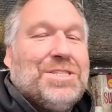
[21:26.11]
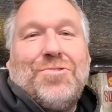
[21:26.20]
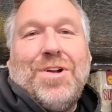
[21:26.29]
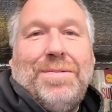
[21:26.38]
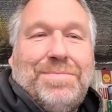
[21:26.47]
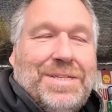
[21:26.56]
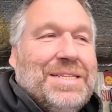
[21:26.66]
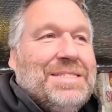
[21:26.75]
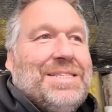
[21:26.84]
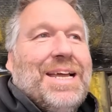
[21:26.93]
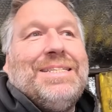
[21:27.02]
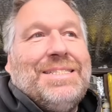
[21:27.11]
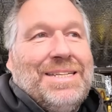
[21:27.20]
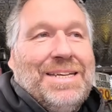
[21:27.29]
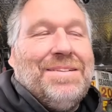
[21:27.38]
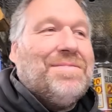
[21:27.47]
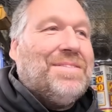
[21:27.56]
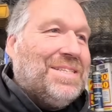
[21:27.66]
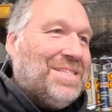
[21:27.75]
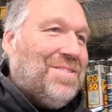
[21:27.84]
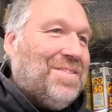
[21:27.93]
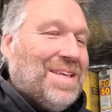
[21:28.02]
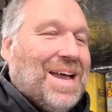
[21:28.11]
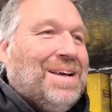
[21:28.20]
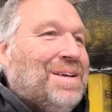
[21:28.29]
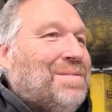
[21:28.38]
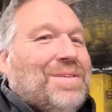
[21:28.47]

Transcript: scraped it, dented it and things like that.